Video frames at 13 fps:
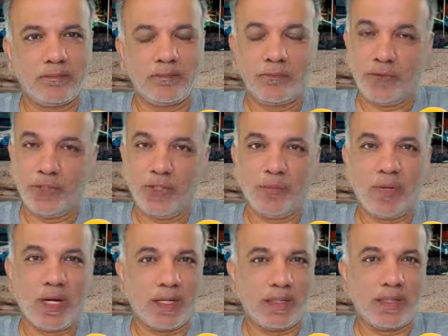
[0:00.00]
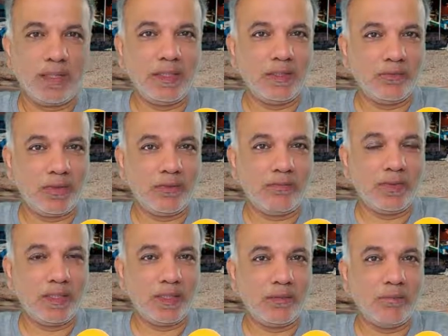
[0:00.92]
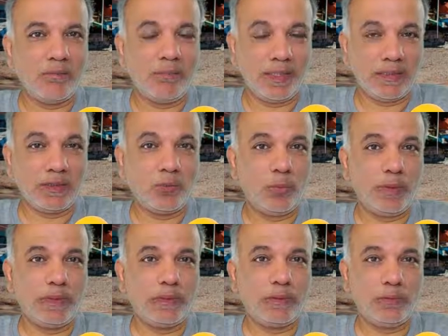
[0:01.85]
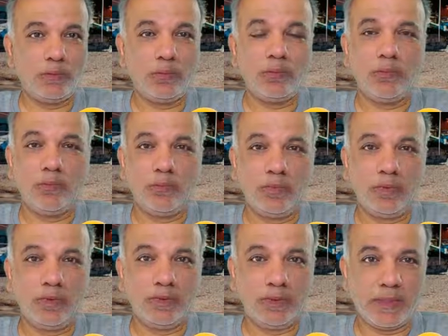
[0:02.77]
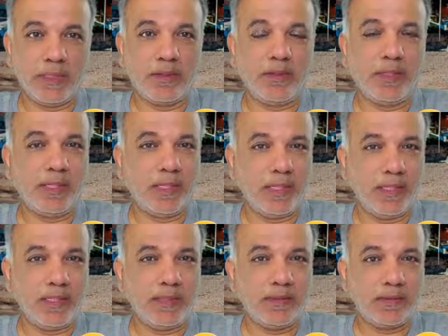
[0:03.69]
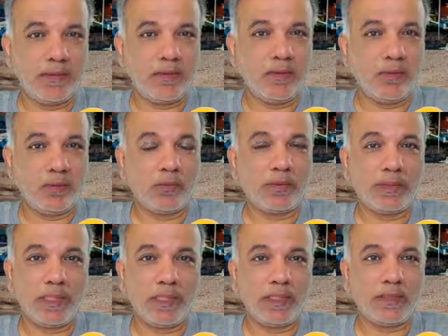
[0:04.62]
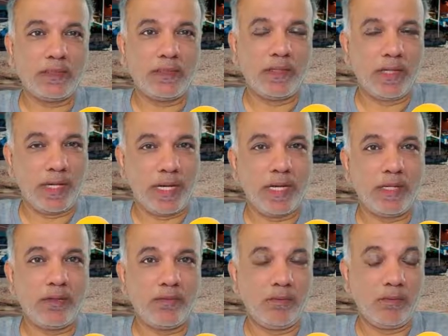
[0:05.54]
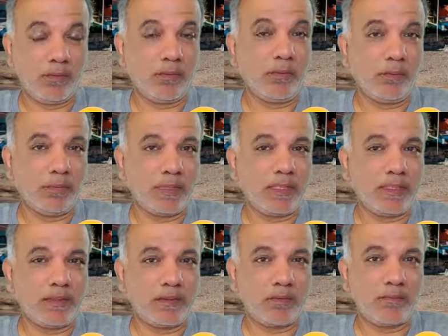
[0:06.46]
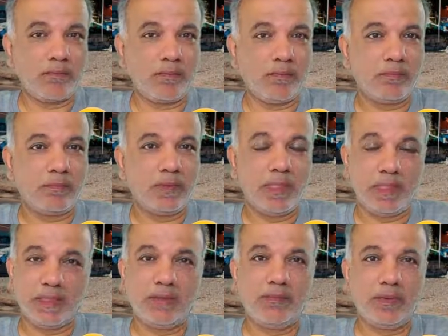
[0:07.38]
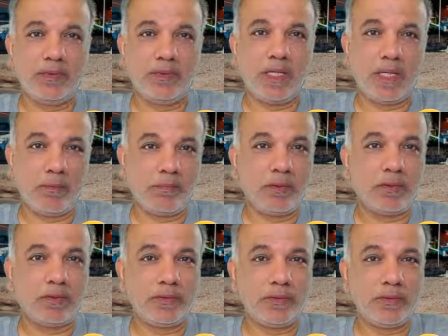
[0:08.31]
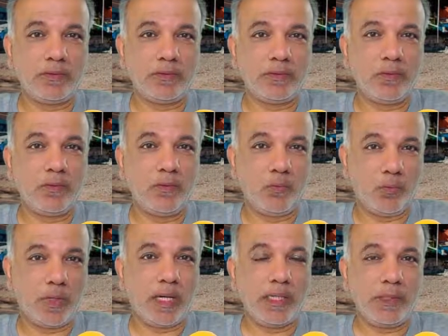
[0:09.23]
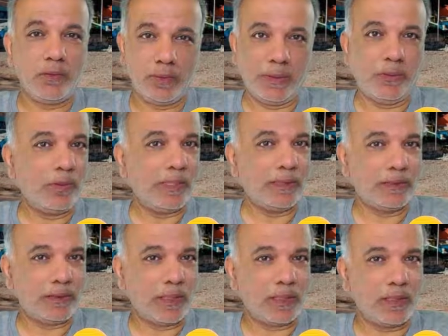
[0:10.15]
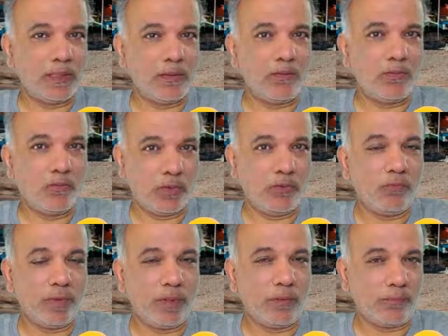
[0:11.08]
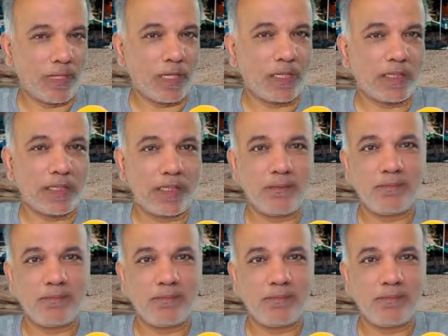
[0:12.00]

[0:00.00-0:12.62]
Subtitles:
Video marketing is one of the best ways to generate leads, grow sales, and grow your business. In this video, I'm going to show you why you need to get started with video marketing.